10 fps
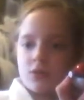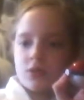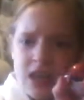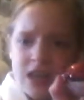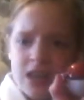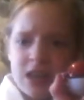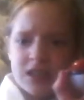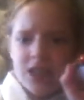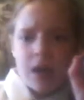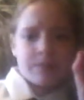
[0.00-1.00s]
He
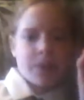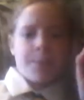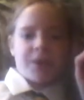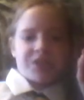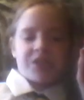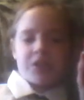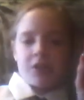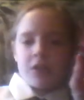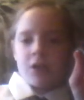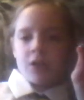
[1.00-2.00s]
jabbed the button.
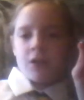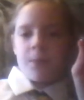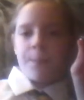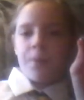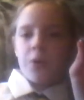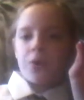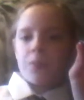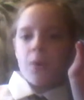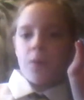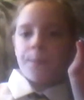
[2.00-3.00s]
The
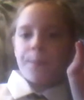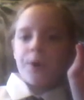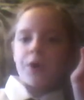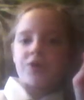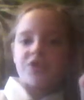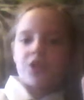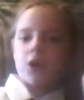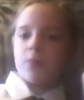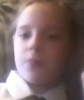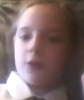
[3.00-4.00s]
Pokeball burst
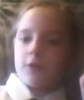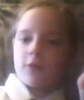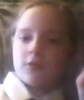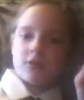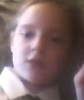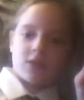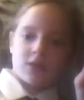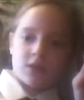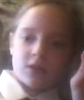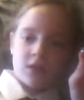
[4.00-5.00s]
open.
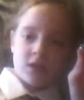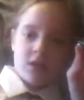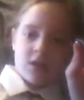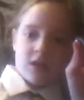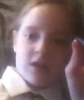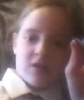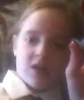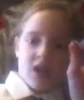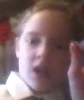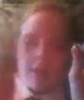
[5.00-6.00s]
And out came